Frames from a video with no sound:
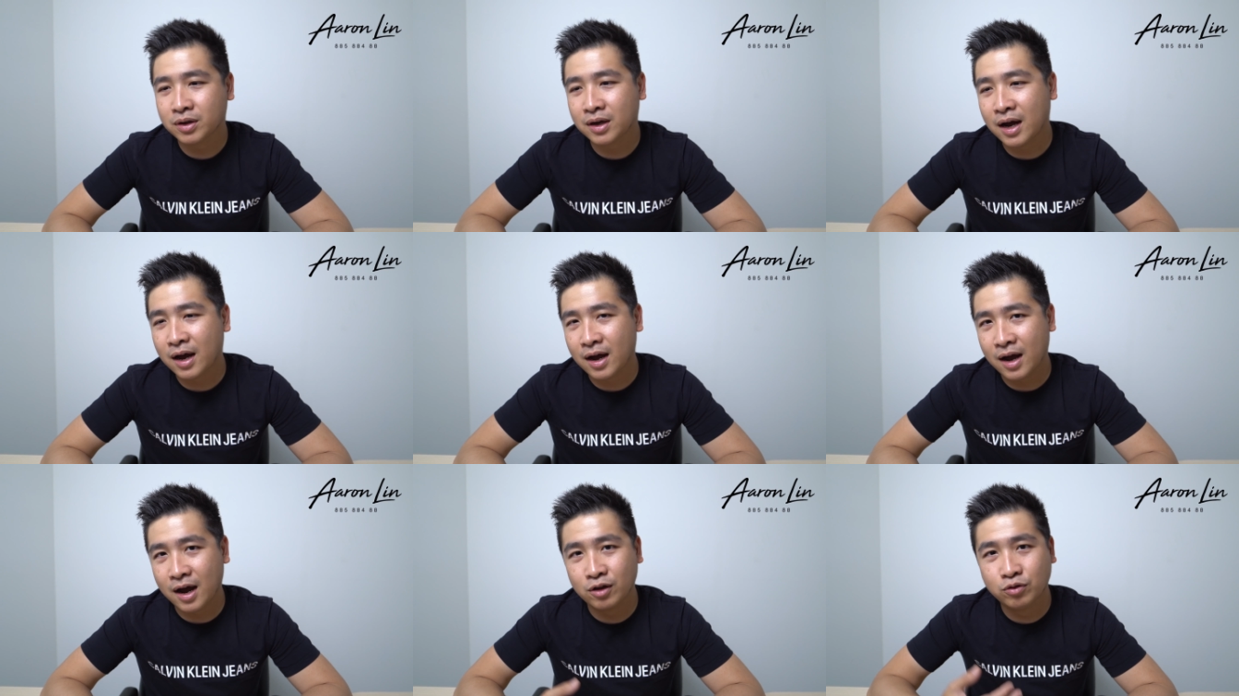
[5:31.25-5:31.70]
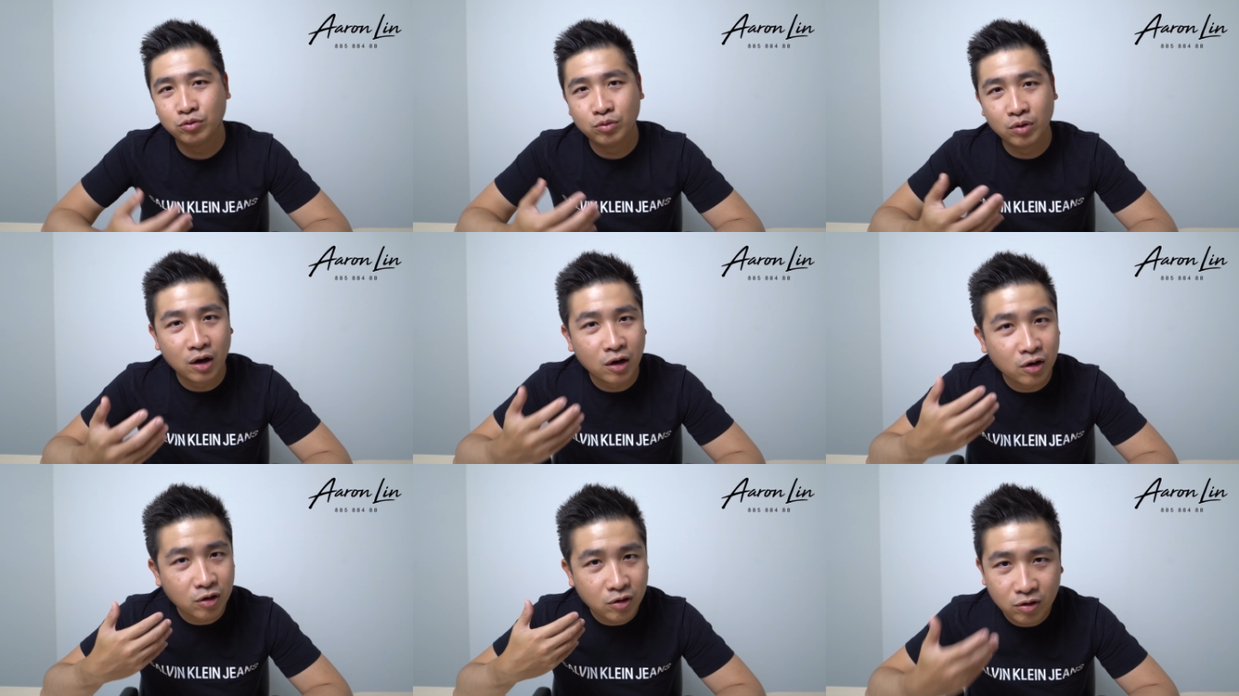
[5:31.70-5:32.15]
I do
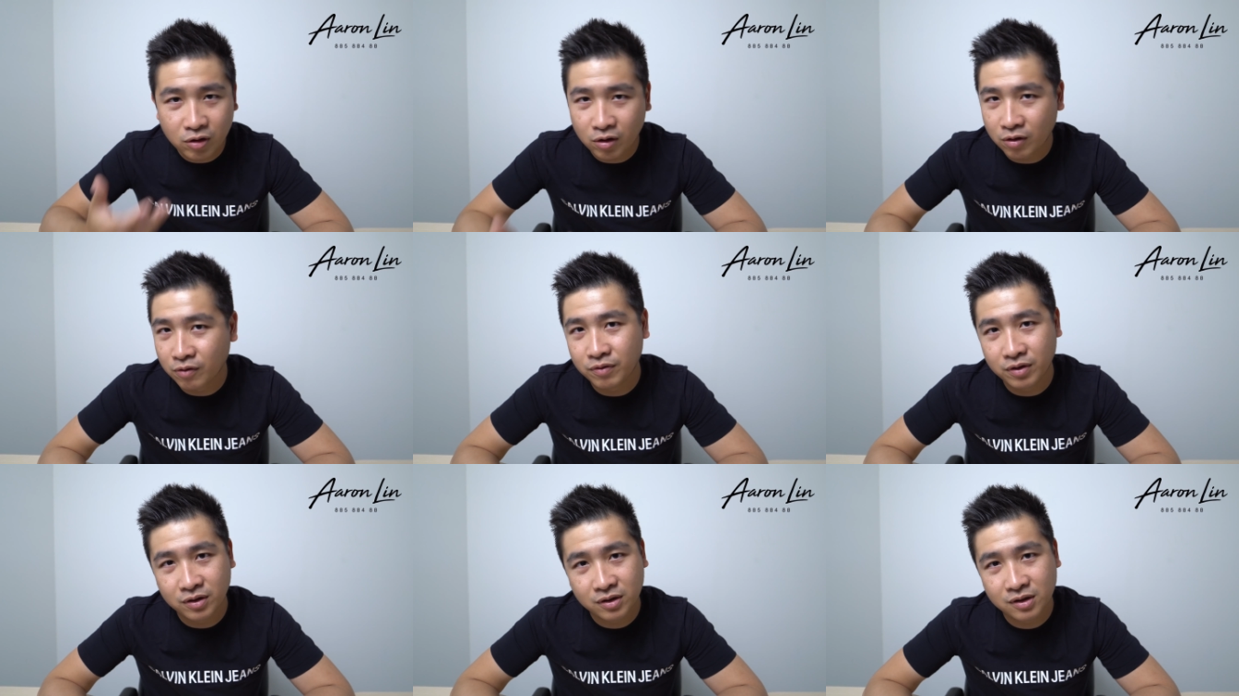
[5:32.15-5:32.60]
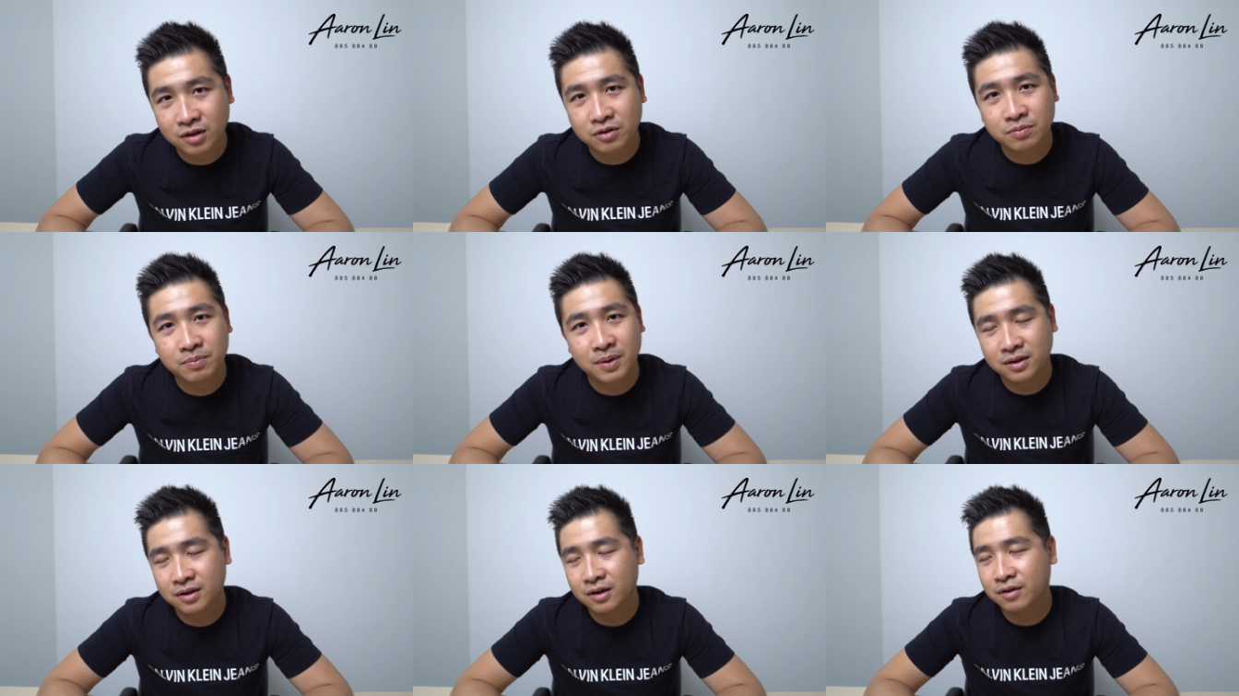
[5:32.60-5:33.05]
a lot of research
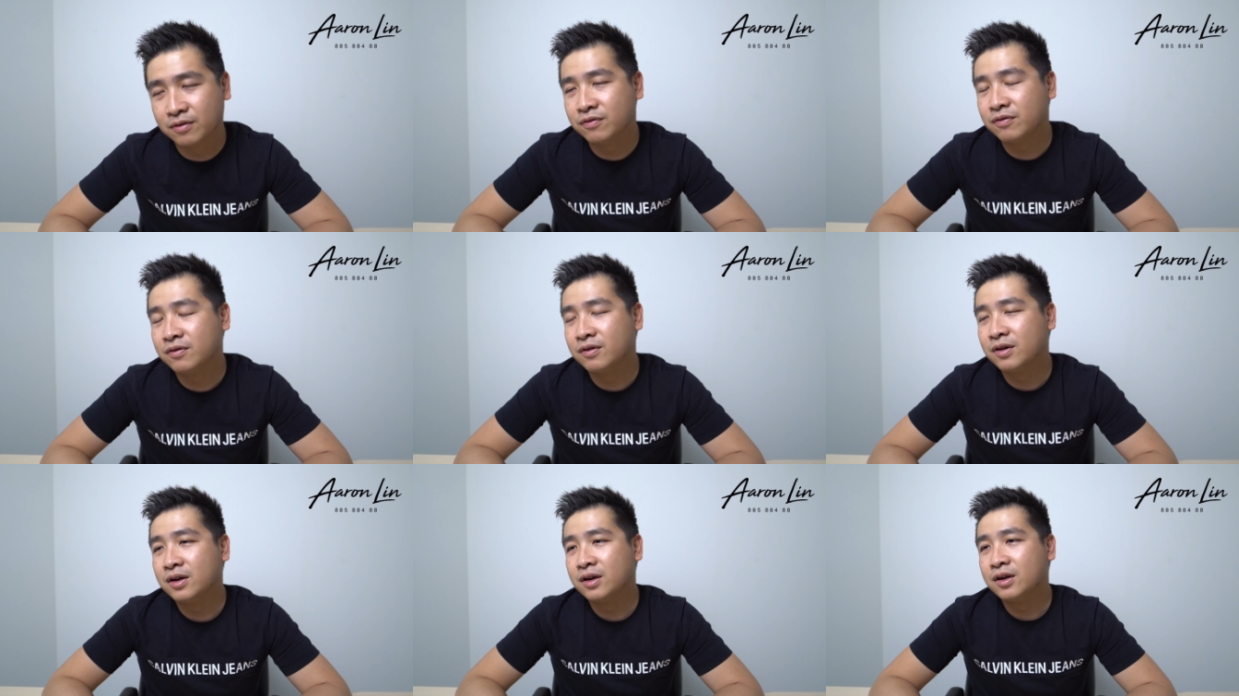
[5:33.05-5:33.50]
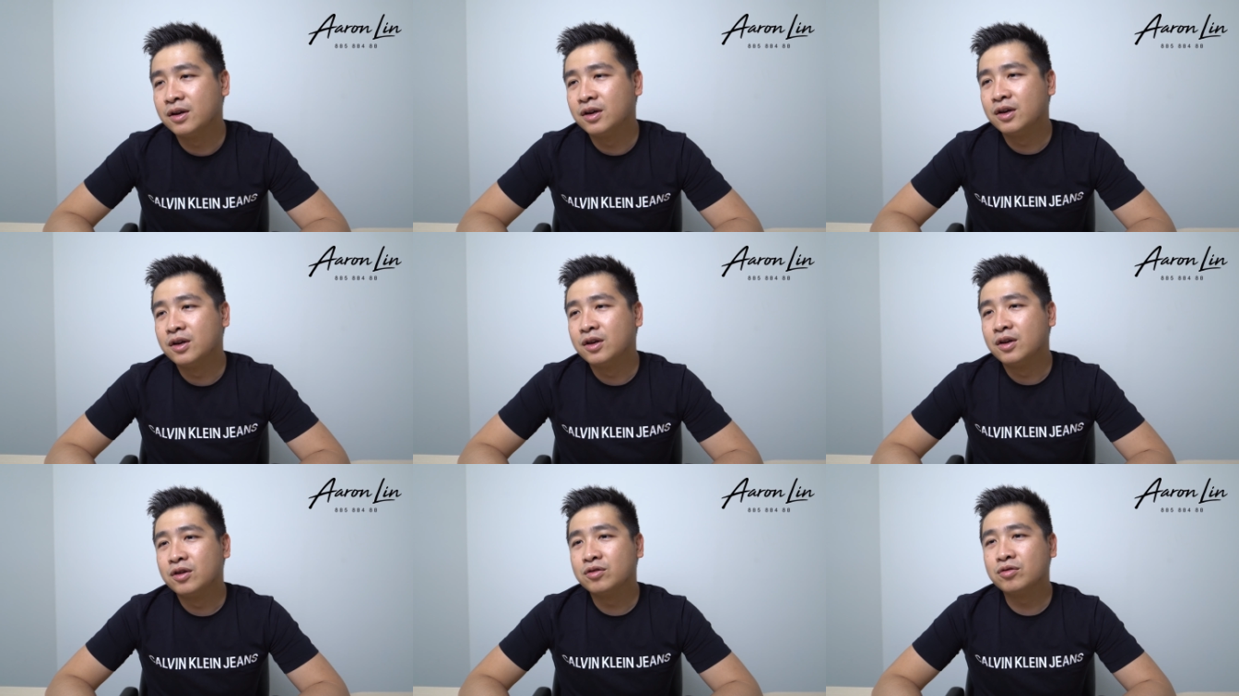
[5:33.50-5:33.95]
myself.
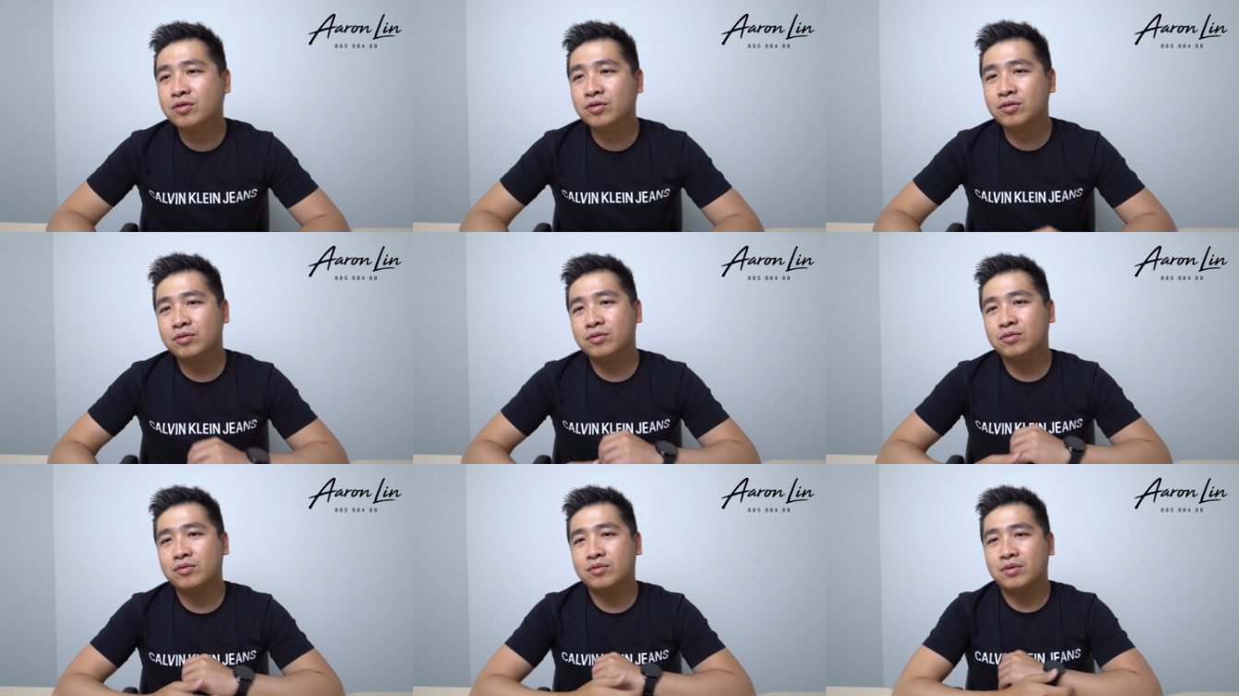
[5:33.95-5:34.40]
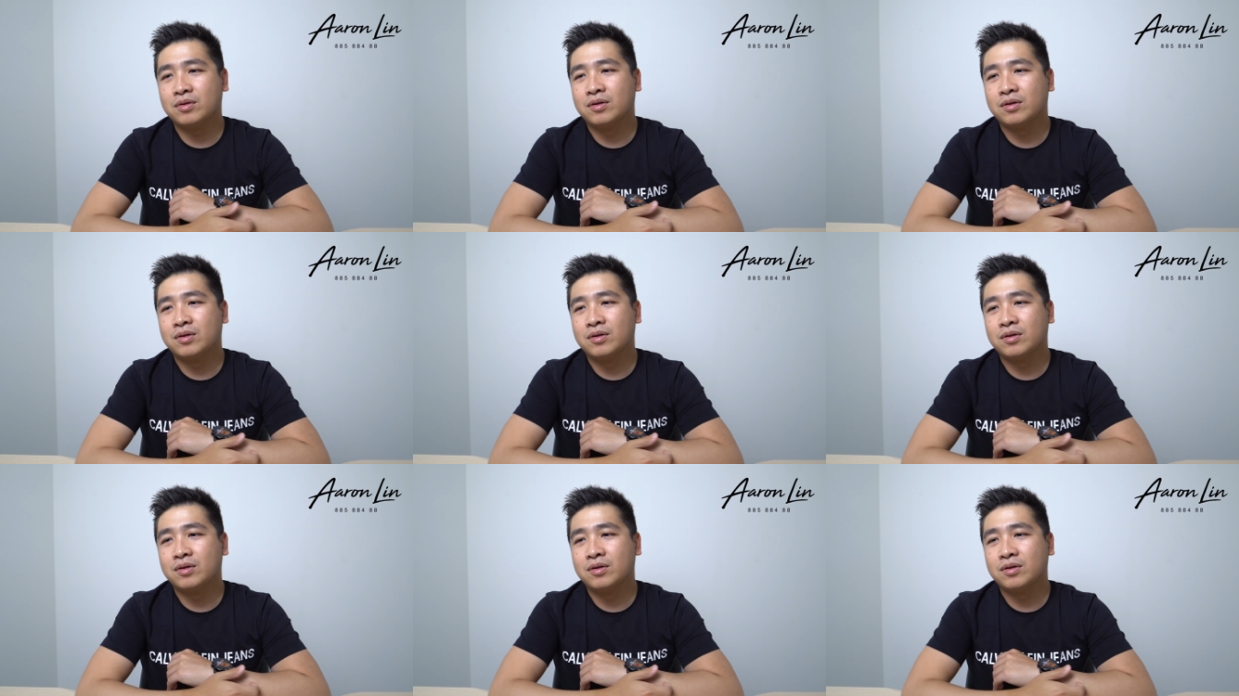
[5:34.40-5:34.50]
So